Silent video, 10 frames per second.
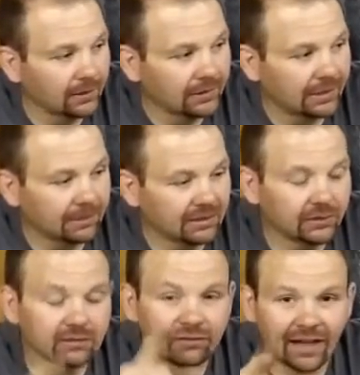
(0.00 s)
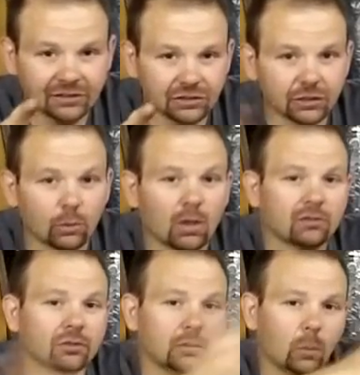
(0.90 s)
let me invite you to go
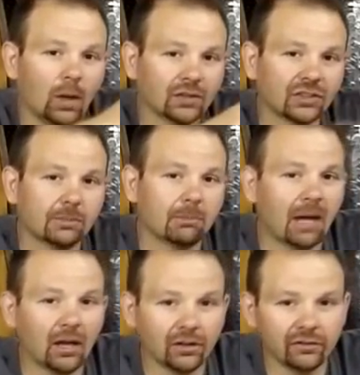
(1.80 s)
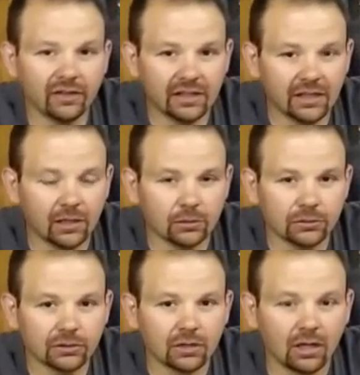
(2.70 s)
over, watch some of my other videos.
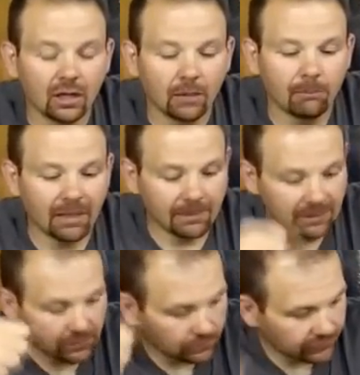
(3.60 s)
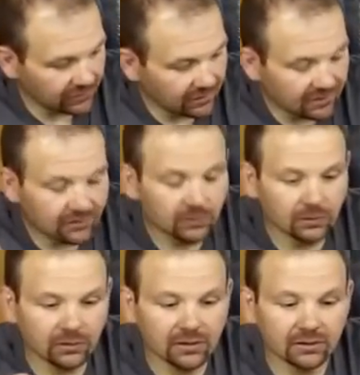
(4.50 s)
Maybe you'll see
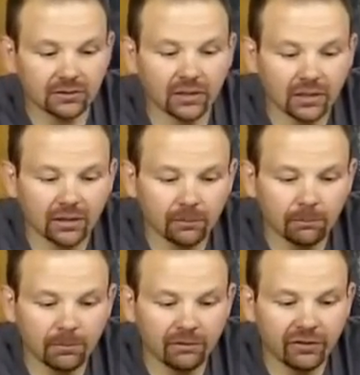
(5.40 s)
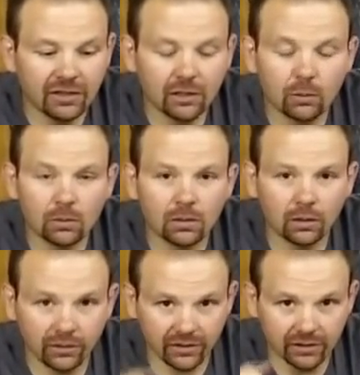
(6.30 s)
the video
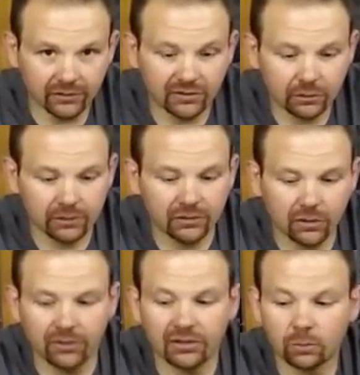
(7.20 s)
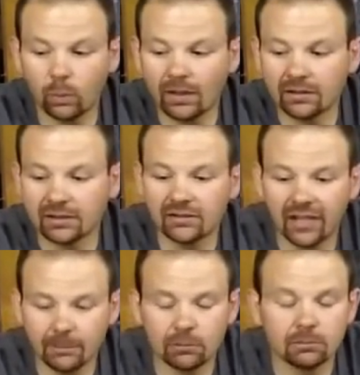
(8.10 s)
or the series on this welding
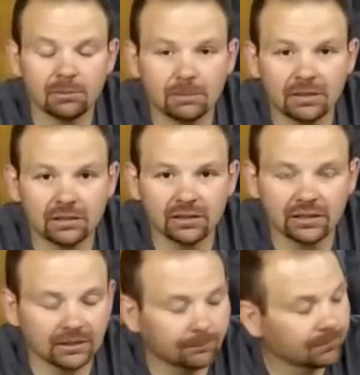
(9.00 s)
table, me building it.